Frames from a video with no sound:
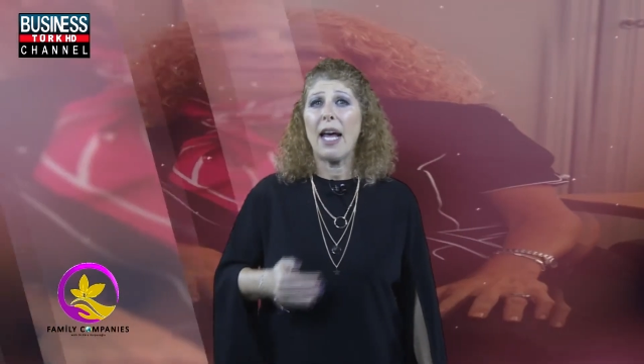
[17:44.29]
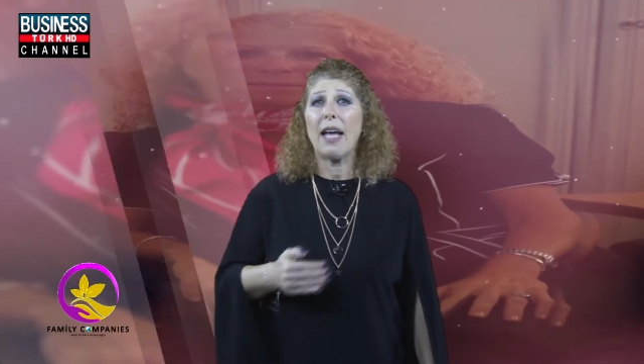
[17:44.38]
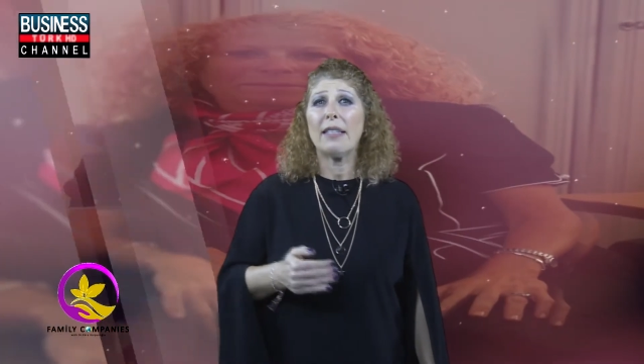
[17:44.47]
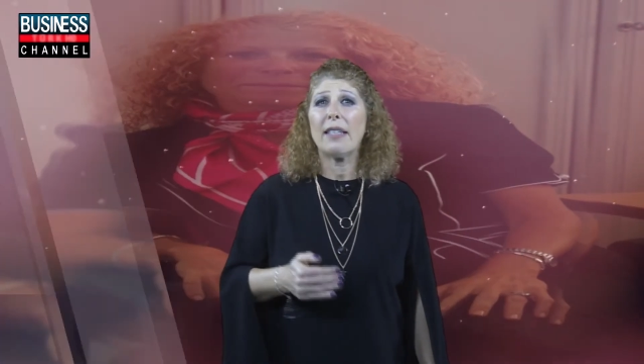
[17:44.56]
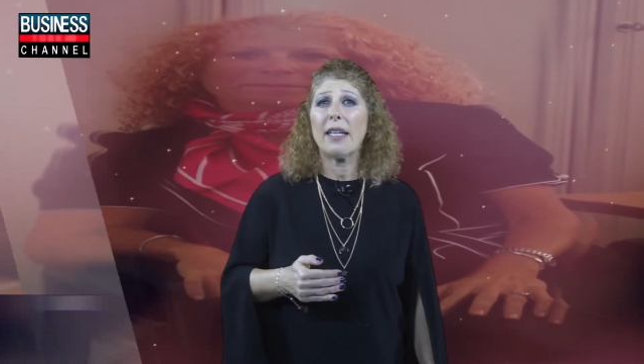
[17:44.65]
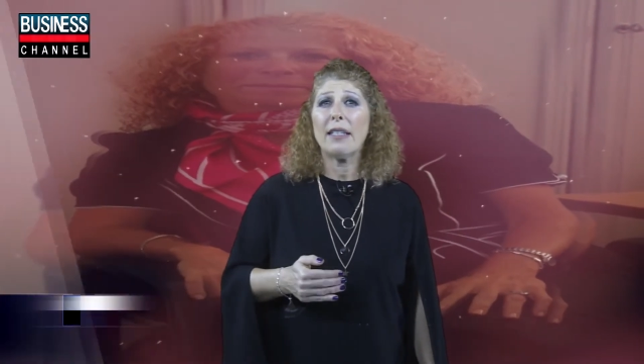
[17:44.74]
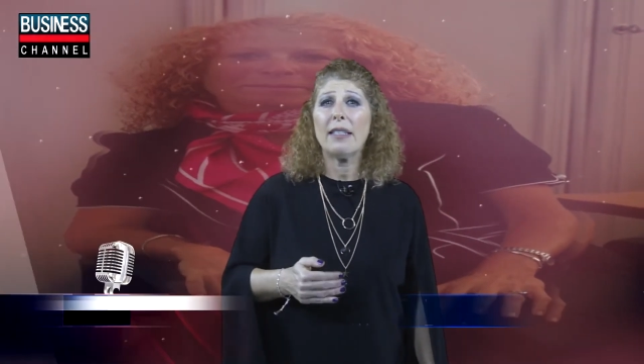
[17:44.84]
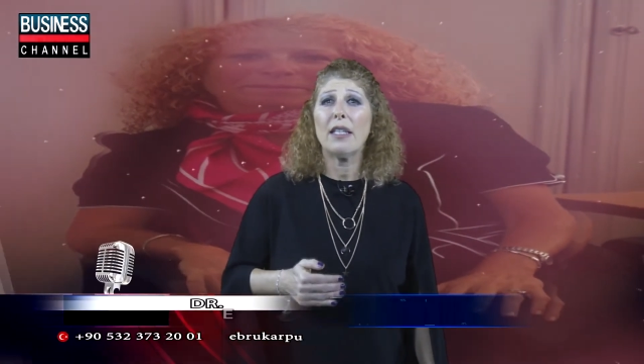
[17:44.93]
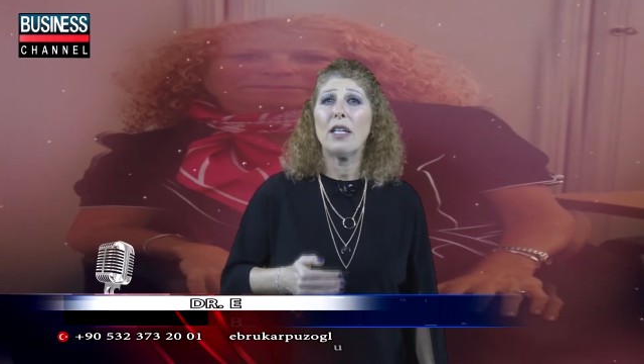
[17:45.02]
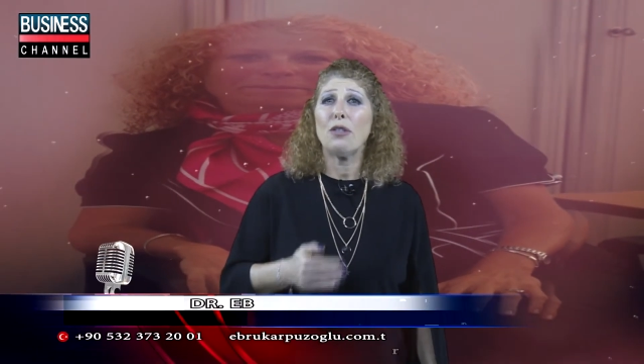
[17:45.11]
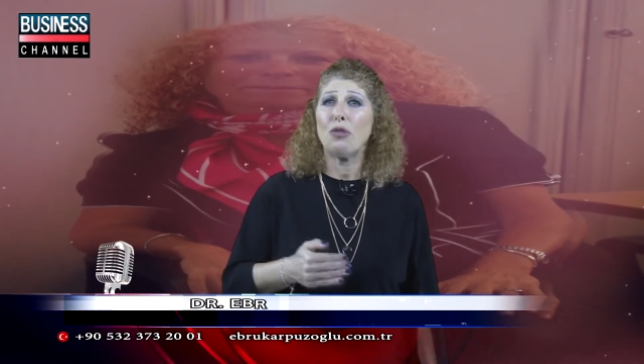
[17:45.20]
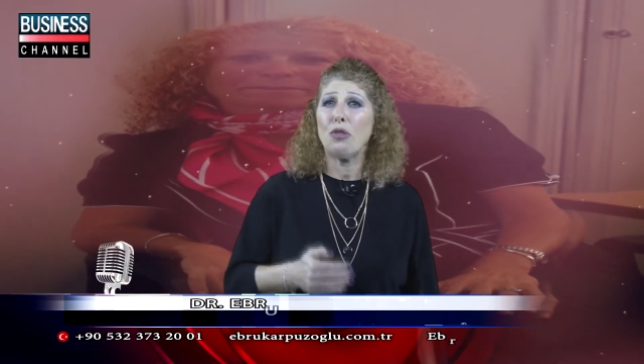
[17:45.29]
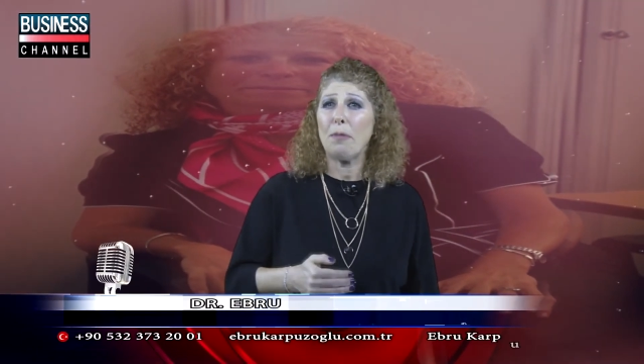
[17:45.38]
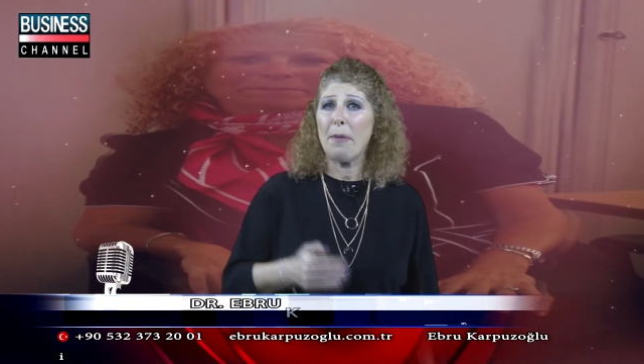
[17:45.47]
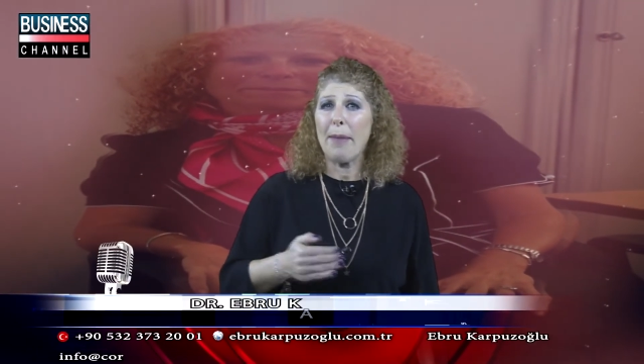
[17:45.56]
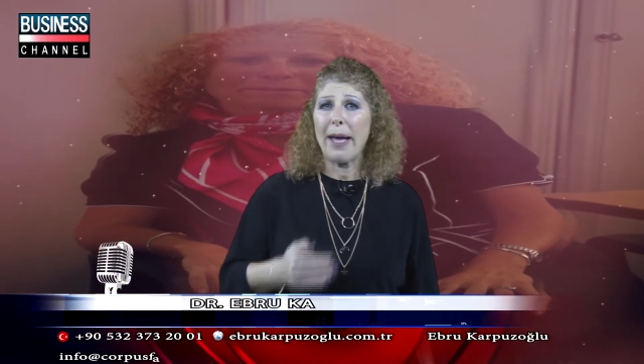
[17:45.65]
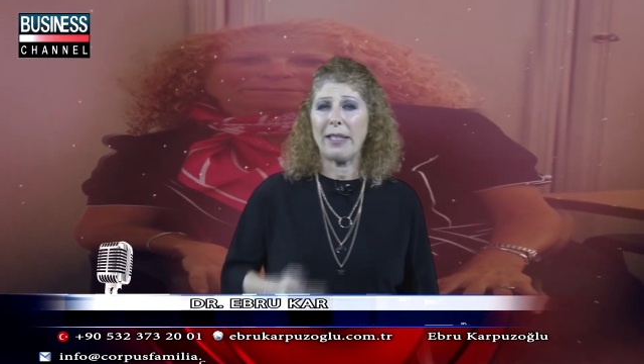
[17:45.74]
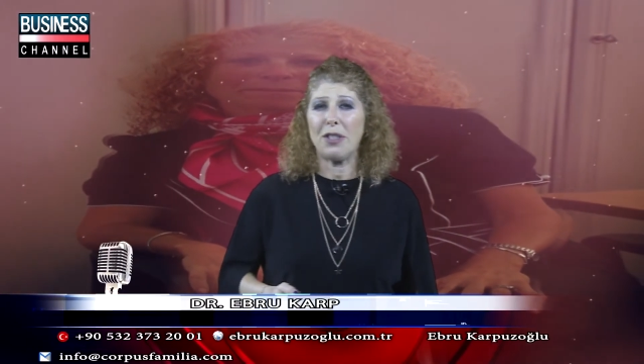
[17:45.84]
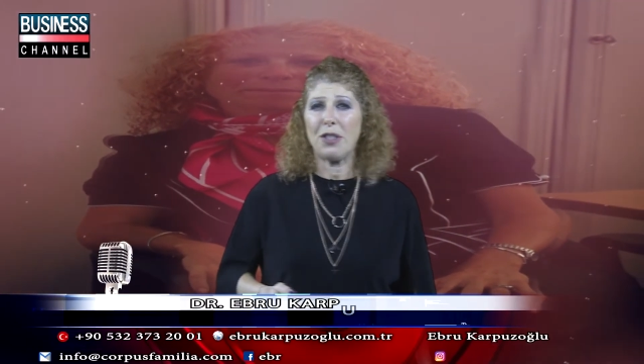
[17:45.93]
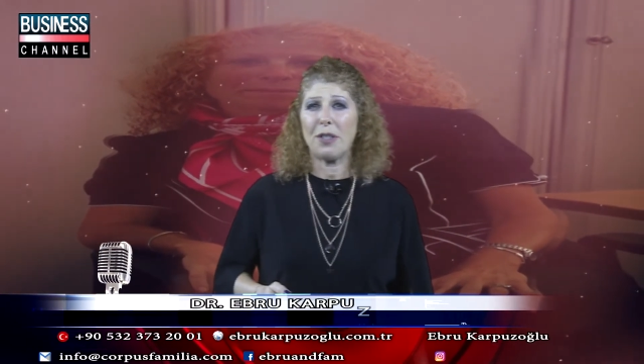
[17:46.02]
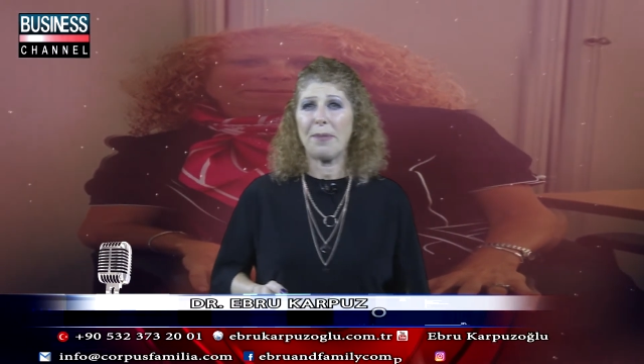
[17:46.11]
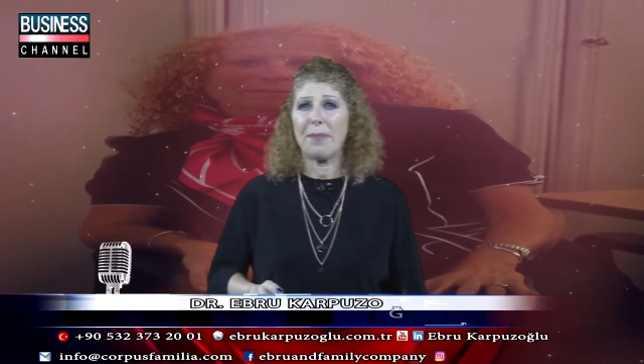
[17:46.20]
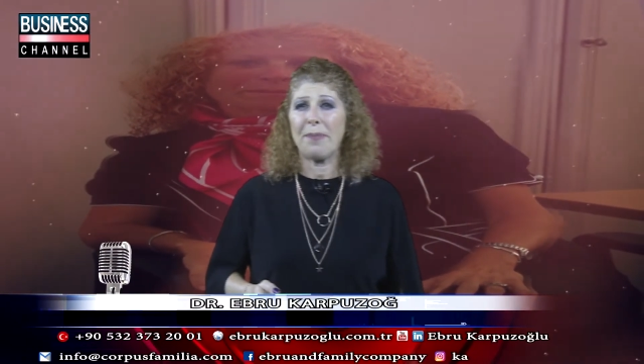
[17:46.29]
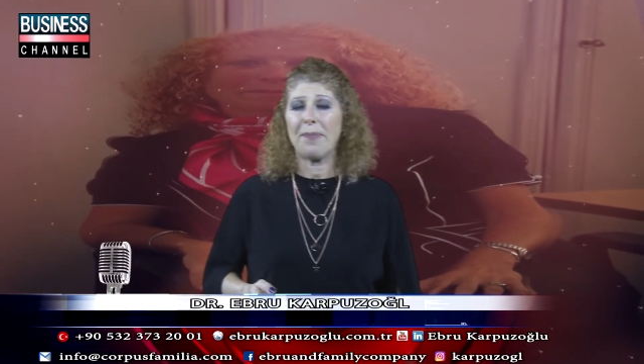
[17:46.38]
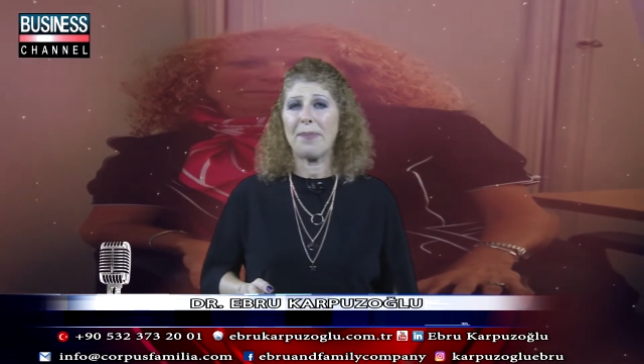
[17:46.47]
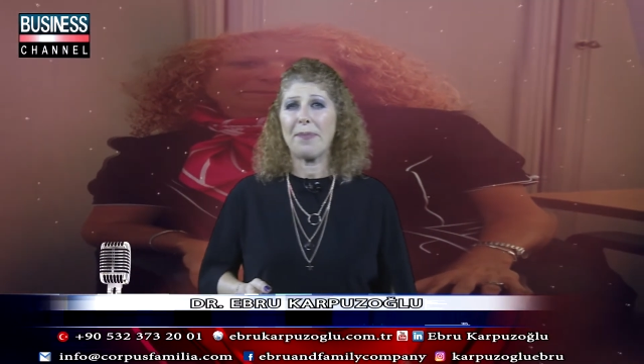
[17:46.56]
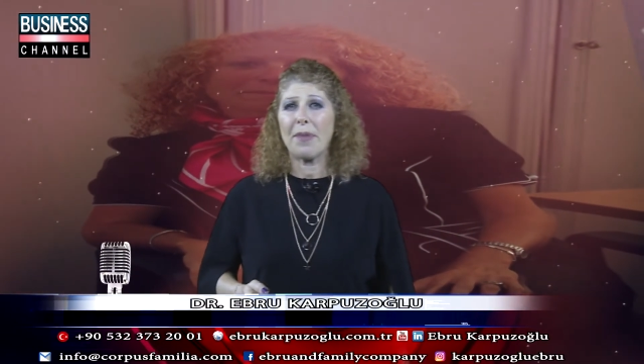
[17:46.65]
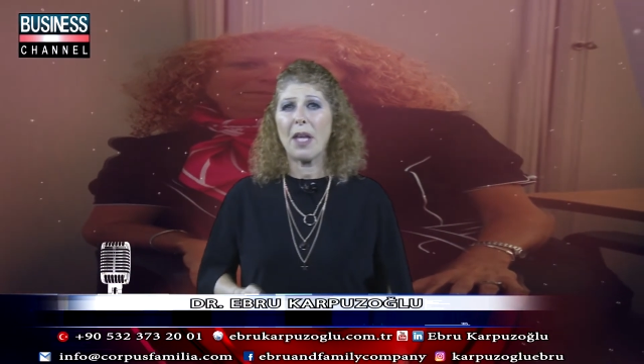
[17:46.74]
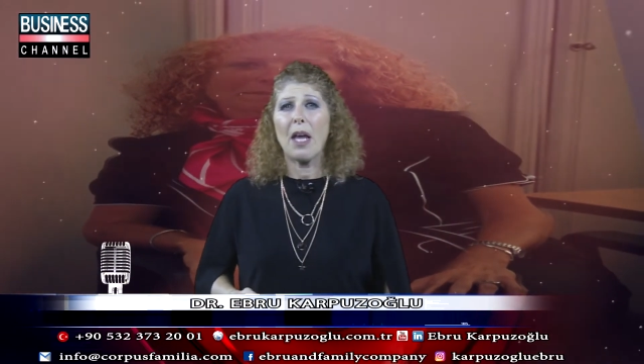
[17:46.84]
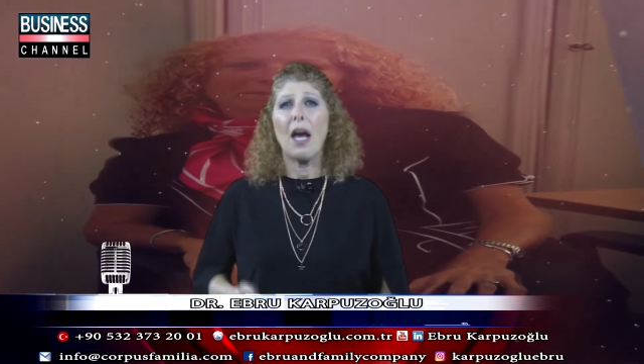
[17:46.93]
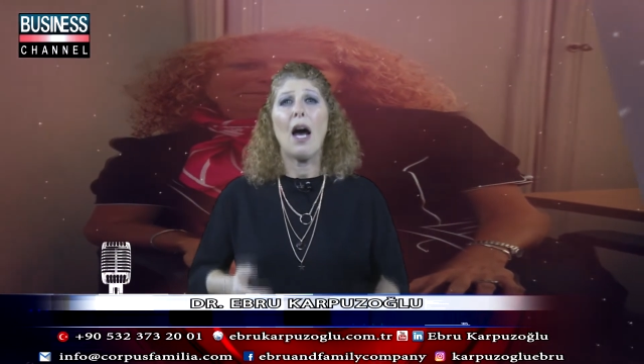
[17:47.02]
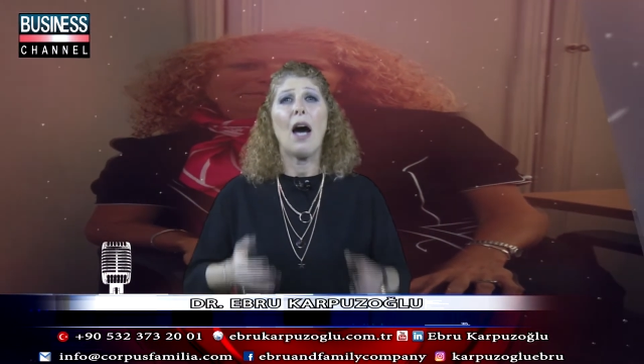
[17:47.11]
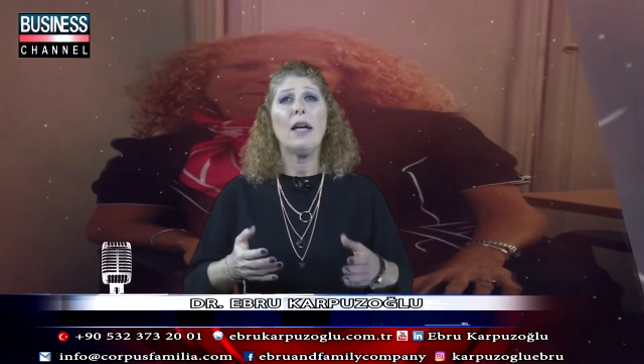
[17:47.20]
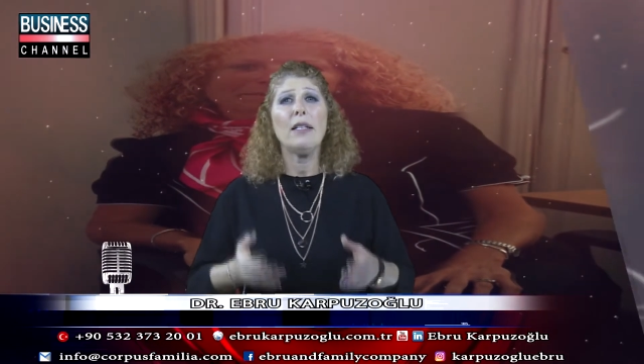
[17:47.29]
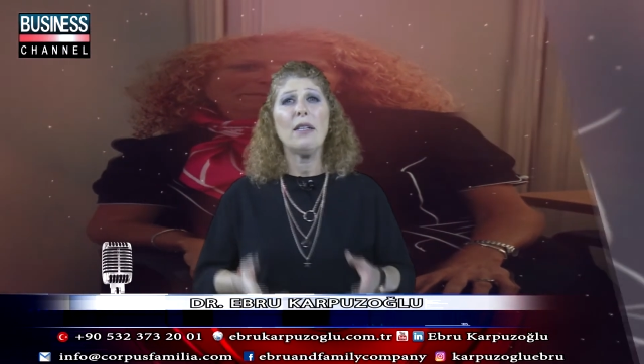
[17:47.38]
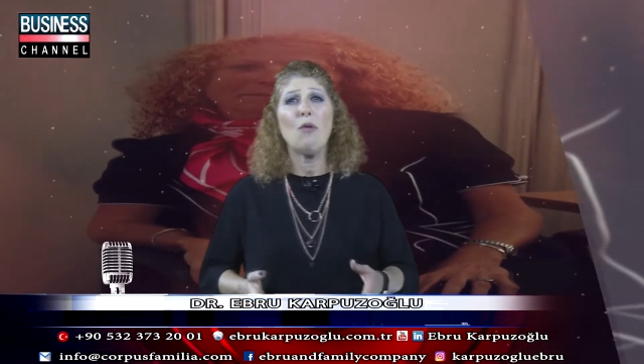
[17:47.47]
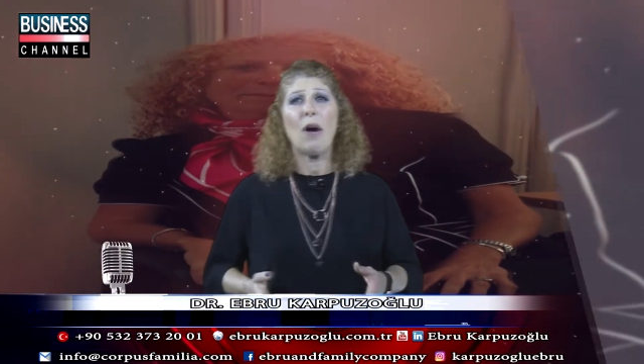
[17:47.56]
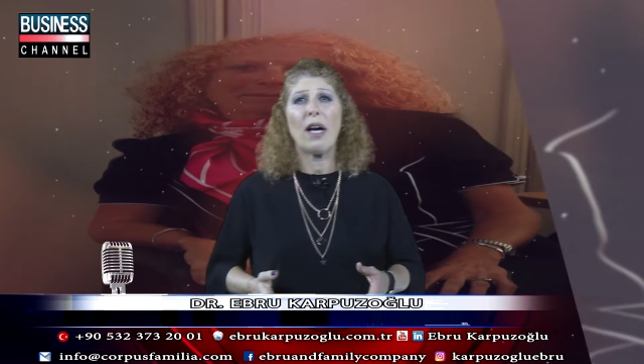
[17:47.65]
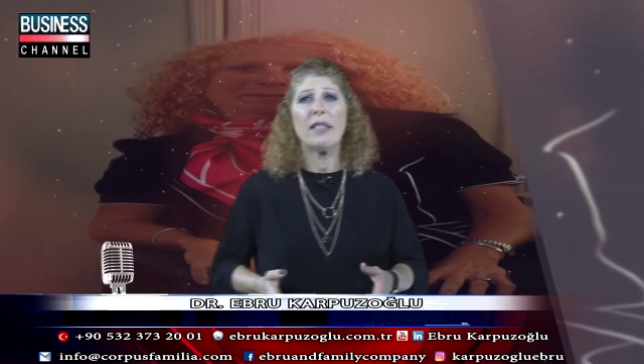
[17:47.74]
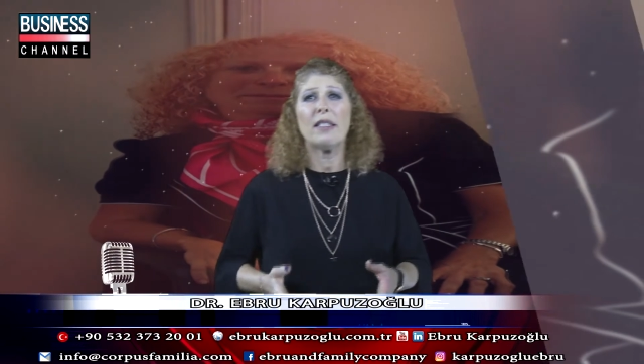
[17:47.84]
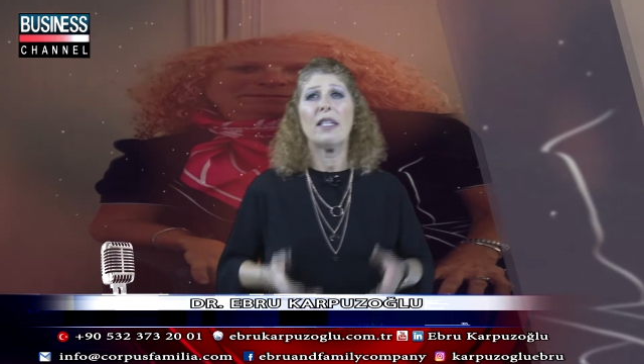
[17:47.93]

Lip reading: assess should be managed. Otherwise,